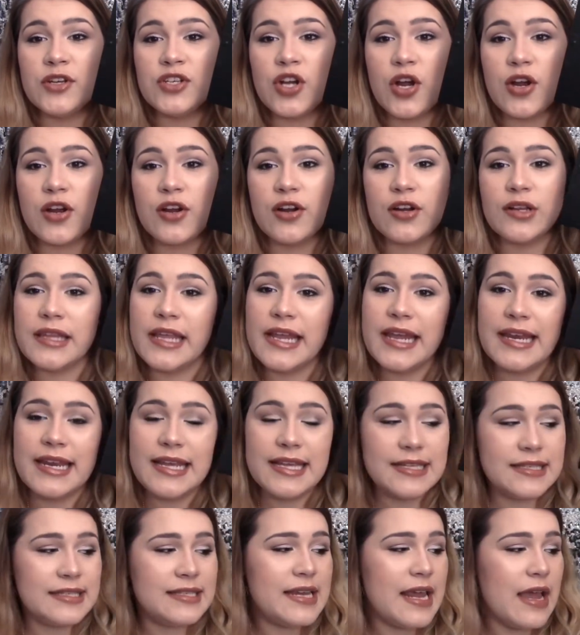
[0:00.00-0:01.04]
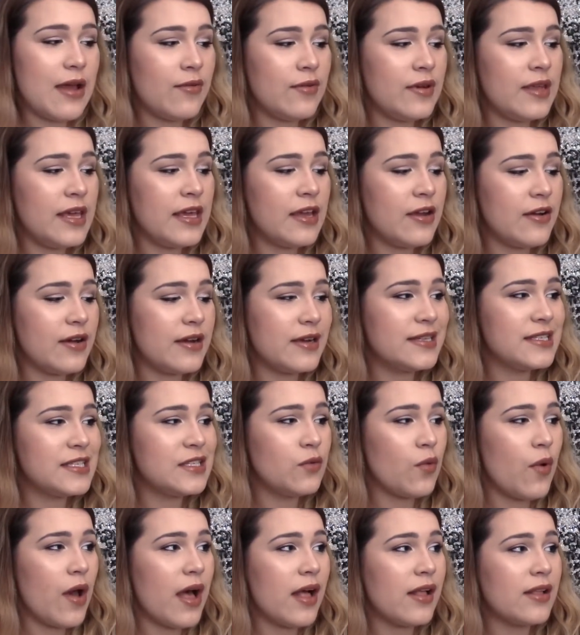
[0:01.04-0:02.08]
darker ladies down here
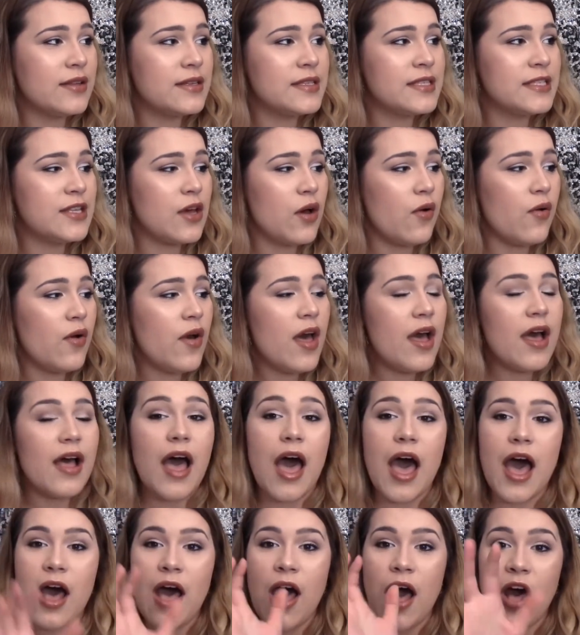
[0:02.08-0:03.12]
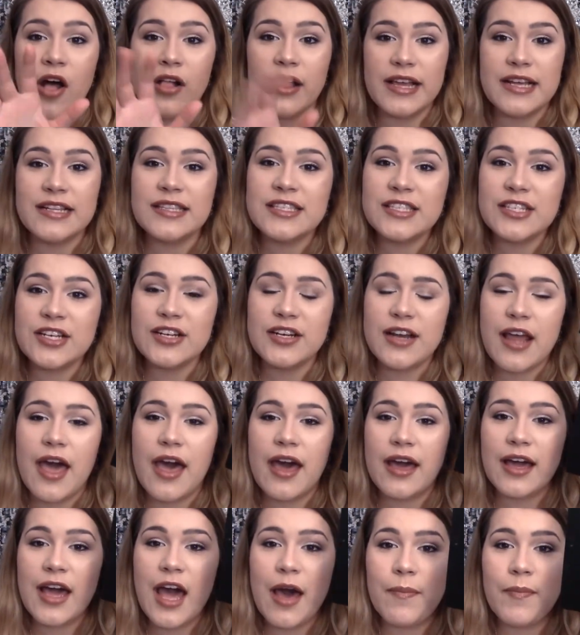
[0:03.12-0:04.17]
as well so uh, I'll insert
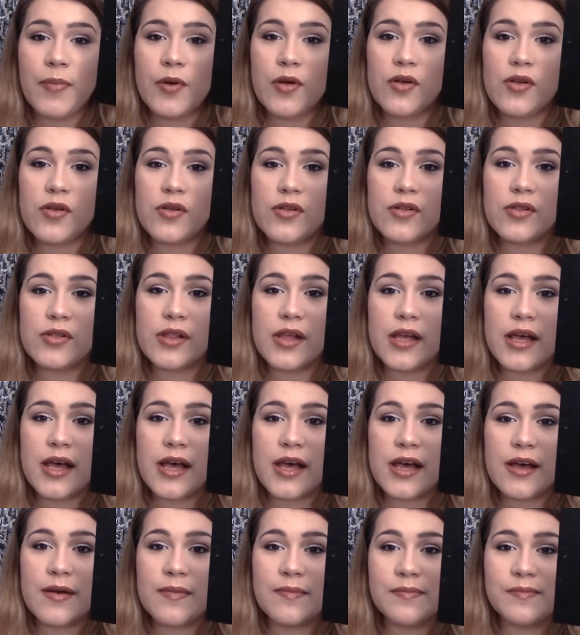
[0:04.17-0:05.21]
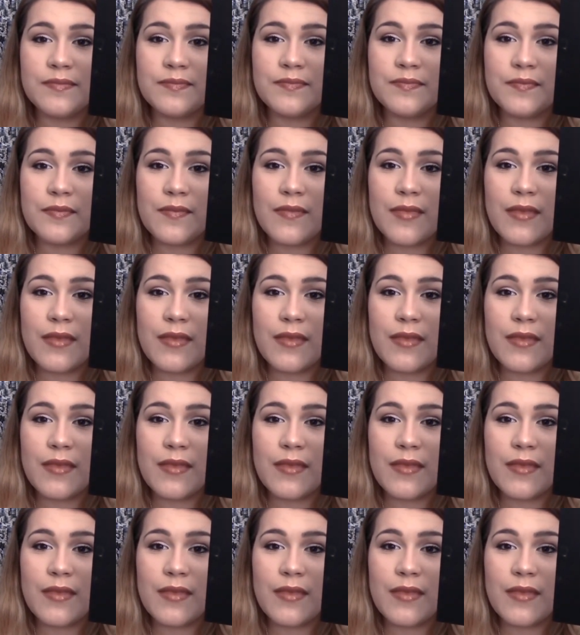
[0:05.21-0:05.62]
a couple um,